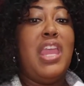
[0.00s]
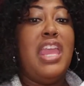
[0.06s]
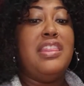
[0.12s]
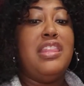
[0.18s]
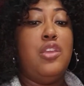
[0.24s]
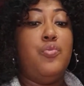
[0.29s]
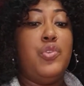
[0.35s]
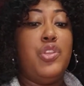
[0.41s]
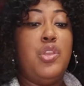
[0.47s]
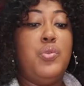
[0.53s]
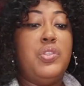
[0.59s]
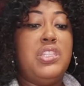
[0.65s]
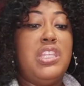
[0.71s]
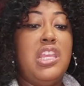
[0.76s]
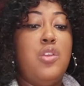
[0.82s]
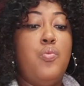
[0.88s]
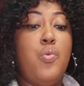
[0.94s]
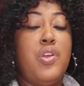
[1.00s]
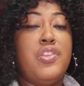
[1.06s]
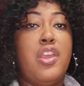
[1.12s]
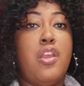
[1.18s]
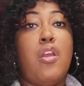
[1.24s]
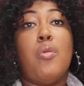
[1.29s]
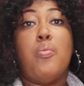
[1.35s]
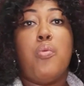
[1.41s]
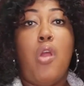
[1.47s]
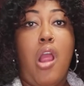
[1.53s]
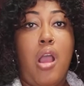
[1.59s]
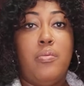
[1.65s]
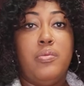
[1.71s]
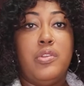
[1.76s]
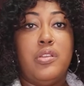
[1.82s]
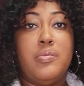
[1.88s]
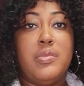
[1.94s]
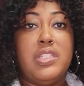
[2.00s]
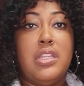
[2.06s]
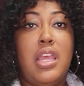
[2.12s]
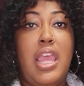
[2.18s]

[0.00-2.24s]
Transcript: and then when you see where there are problems,